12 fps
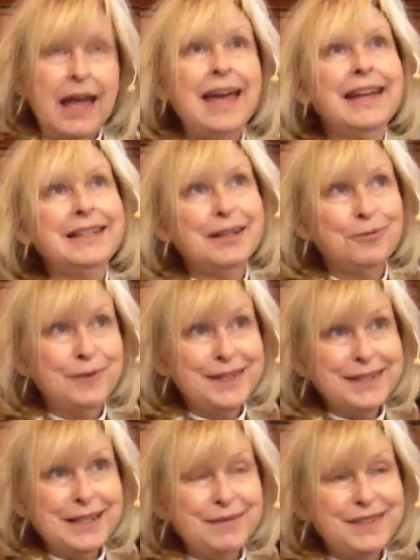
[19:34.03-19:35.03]
And at
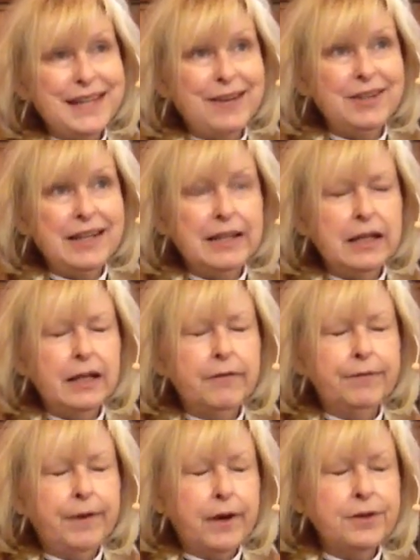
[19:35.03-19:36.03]
risk of sounding
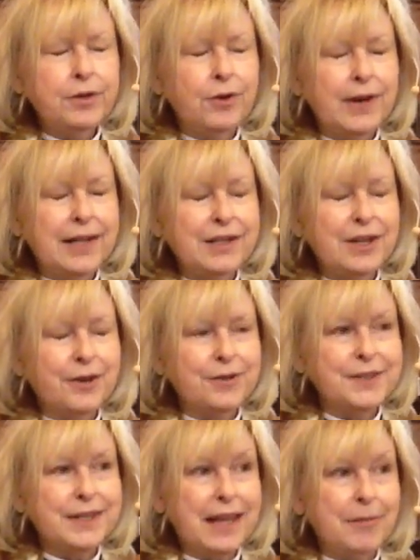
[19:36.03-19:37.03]
far too
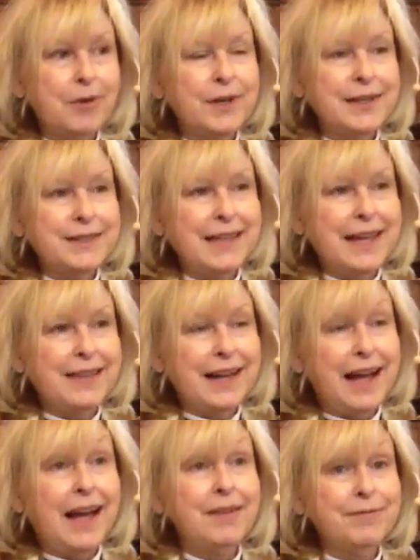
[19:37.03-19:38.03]
grandiose, I'm going to say
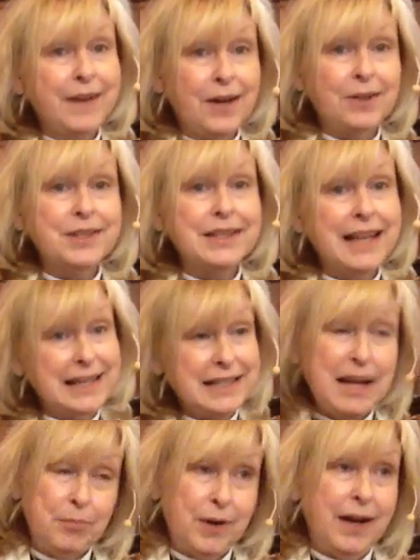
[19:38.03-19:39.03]
that I felt like
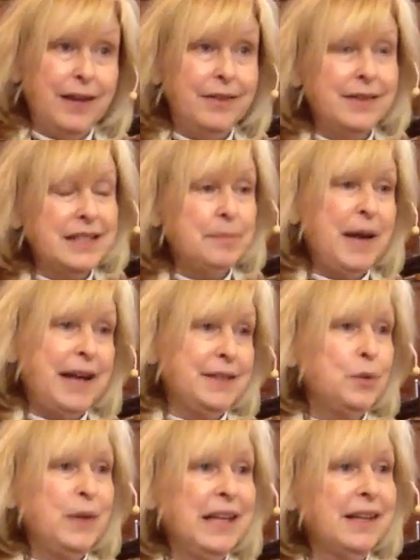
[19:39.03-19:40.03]
Deborah this
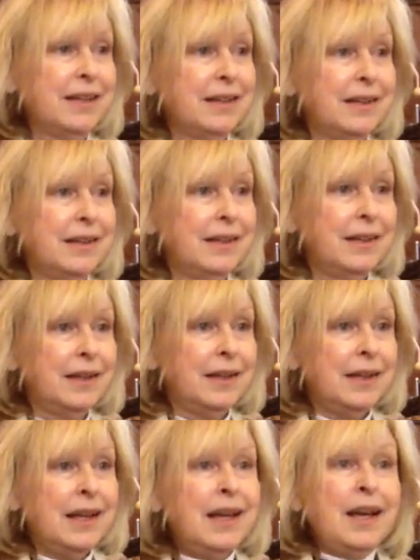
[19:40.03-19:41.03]
past week.
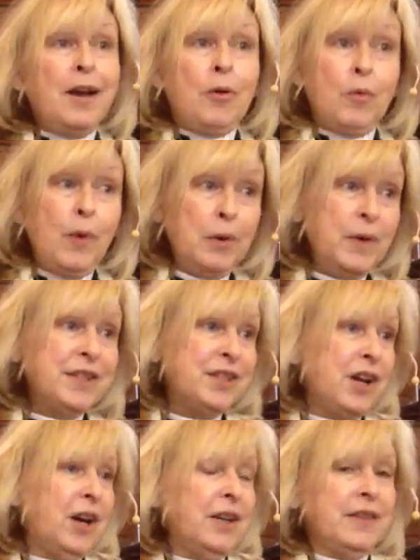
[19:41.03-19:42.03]
When we
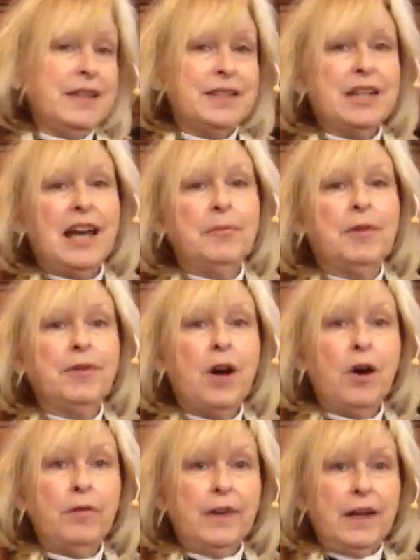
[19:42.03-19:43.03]
started this time of
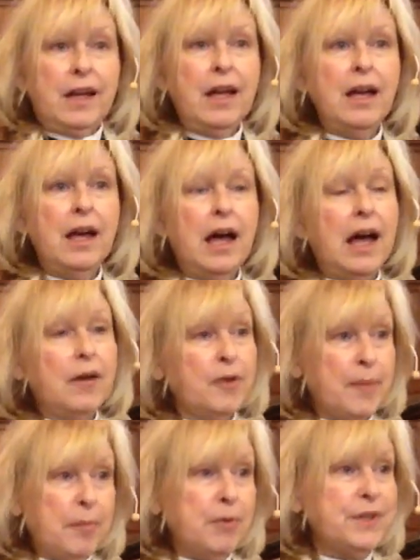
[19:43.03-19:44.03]
COVID, I
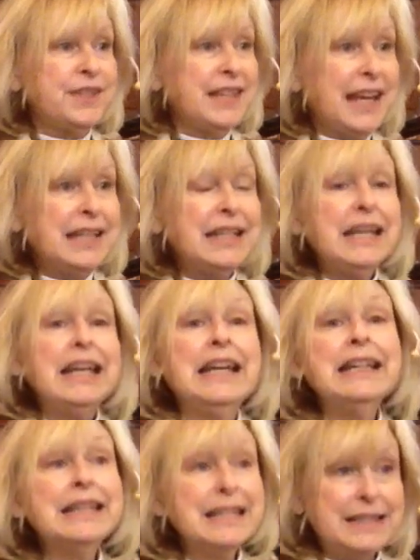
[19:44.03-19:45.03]
remember standing
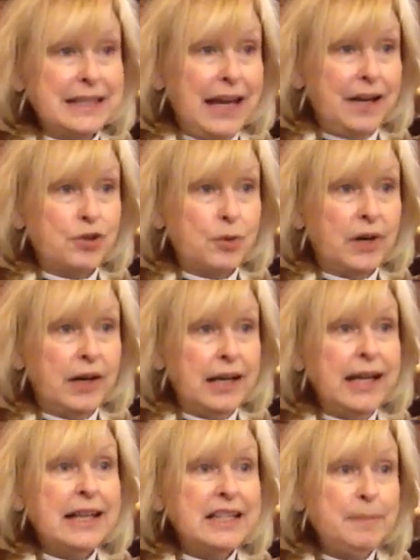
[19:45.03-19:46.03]
in this sanctuary,
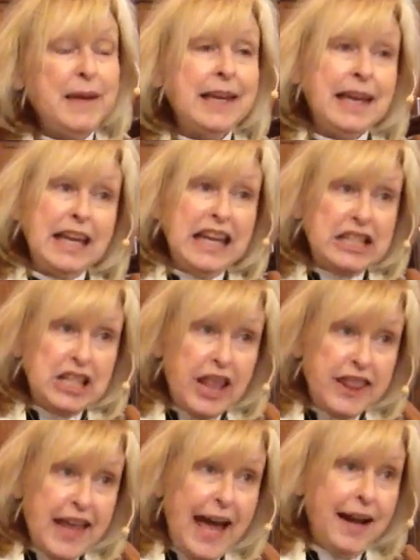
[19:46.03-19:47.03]
speaking into
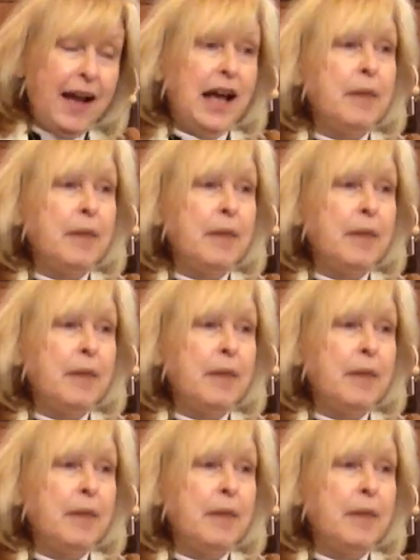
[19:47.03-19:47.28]
that